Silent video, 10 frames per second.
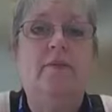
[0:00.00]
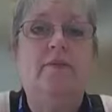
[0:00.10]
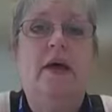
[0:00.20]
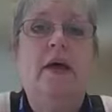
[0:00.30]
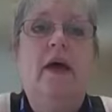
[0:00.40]

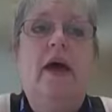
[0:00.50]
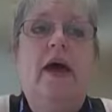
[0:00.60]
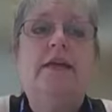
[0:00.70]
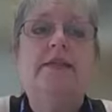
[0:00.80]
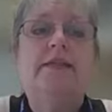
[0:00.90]

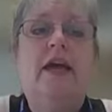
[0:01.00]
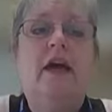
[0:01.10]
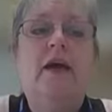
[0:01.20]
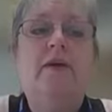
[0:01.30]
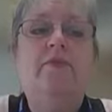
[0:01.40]
As I say,
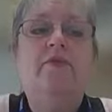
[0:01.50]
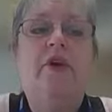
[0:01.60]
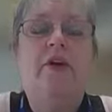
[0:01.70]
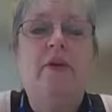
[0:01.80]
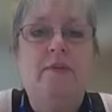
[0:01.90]
I'm
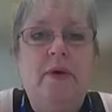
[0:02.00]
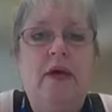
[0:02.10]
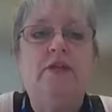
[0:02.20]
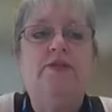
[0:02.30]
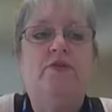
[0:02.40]
very
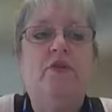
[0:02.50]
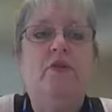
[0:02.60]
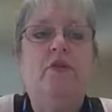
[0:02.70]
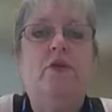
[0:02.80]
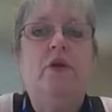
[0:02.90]
much
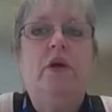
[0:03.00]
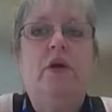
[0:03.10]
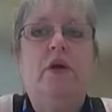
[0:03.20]
for